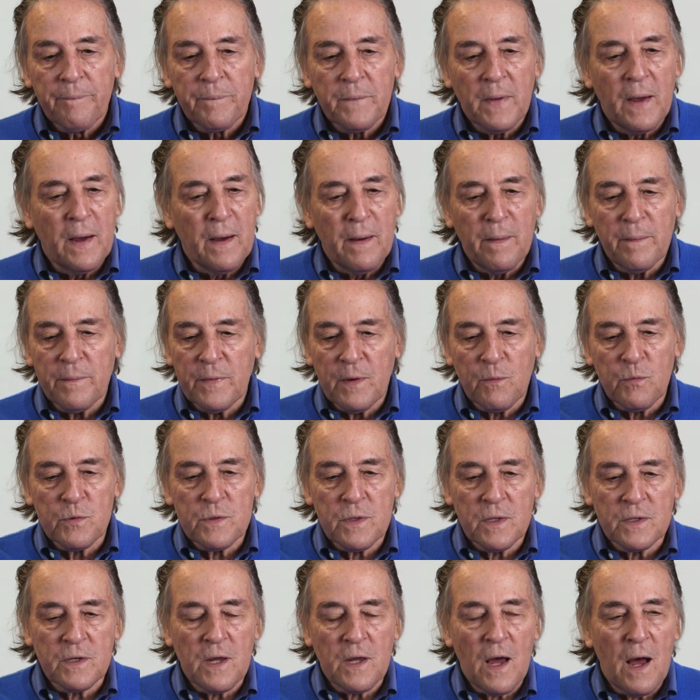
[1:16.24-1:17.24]

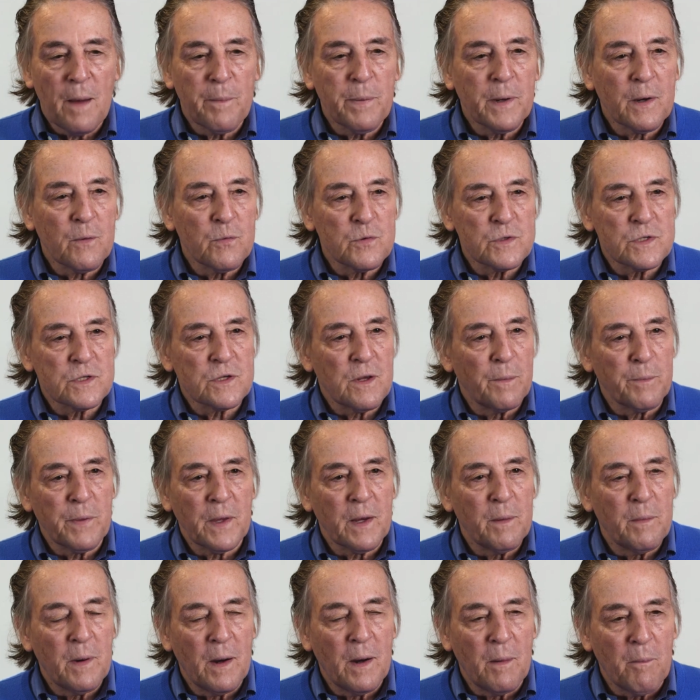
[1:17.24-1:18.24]
the topic was
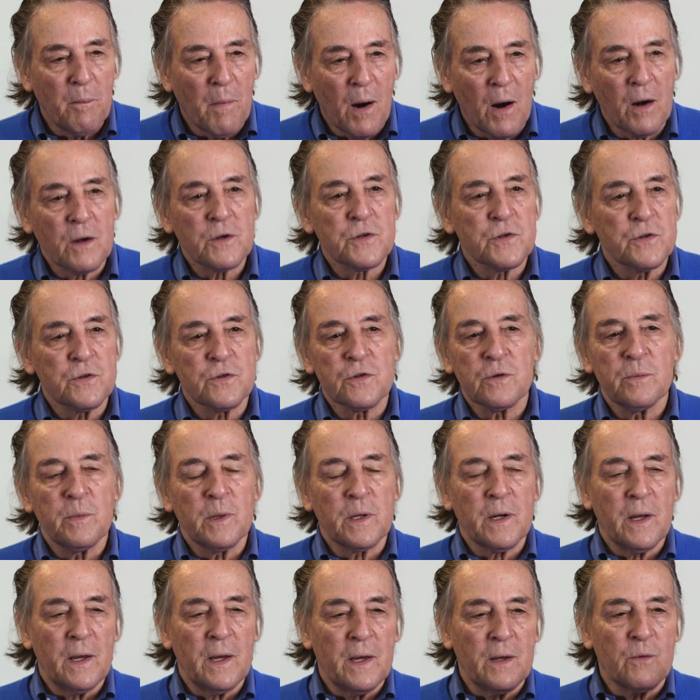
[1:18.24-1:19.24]
something about Marxism,
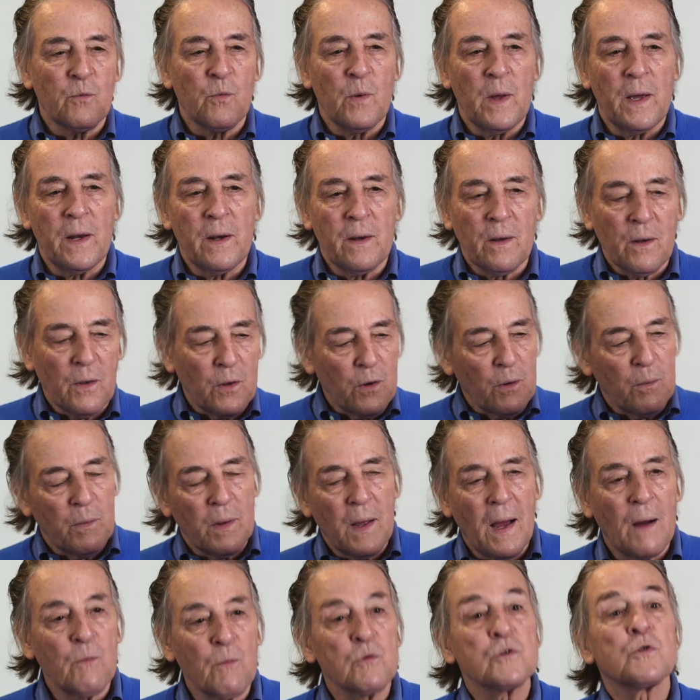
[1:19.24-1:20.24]
and I had read a little.
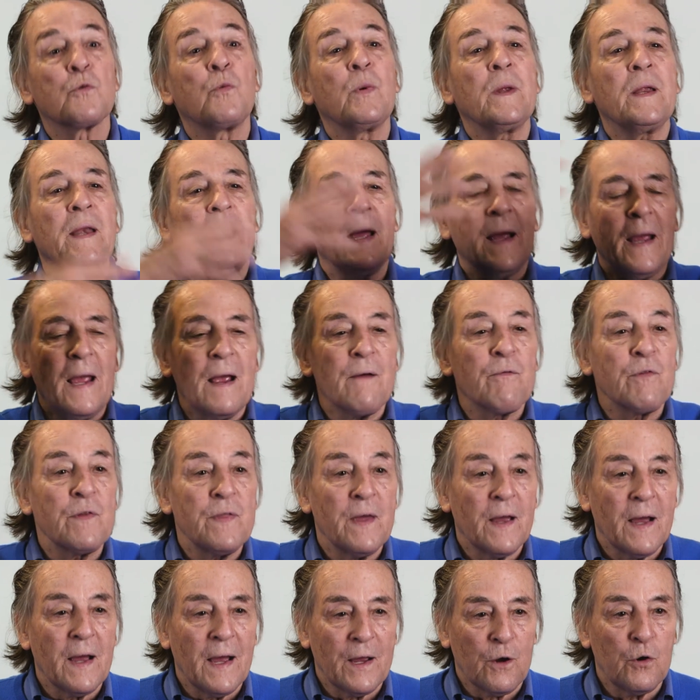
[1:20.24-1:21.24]
I was reading
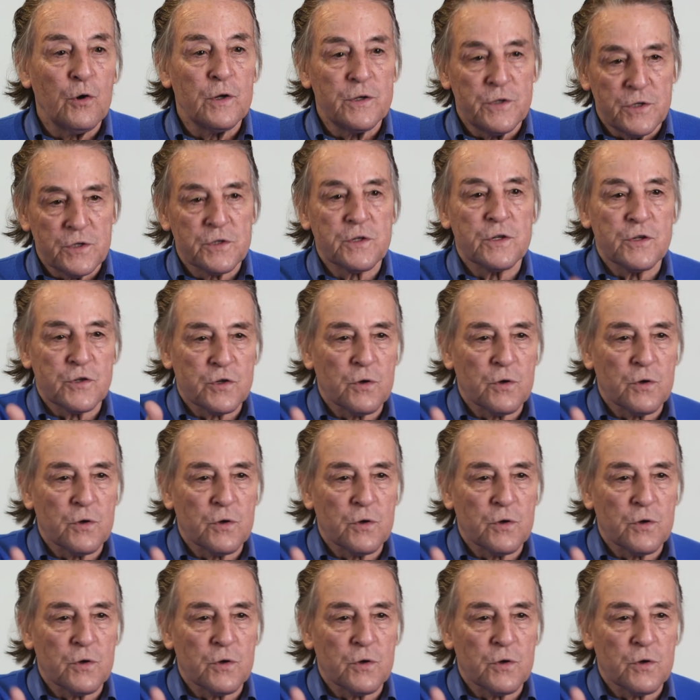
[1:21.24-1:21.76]
everything I could just to